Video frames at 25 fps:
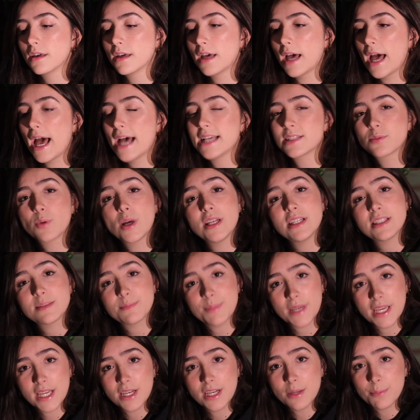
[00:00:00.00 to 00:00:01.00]
As well as
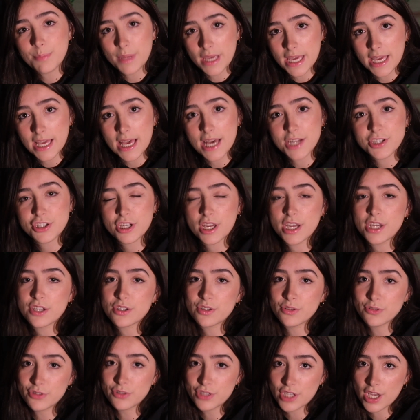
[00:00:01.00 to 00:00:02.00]
being a big
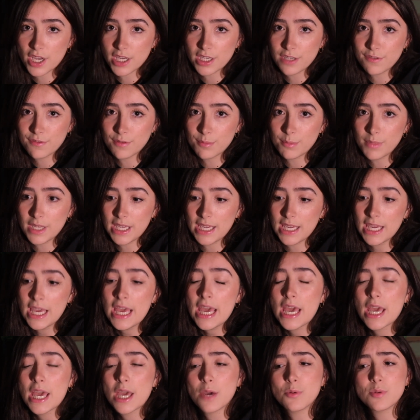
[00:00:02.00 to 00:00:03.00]
educational journey for me,
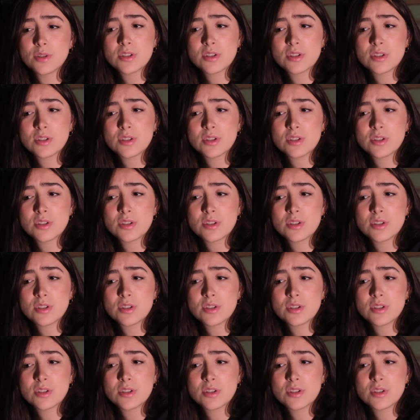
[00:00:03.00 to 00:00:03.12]
it was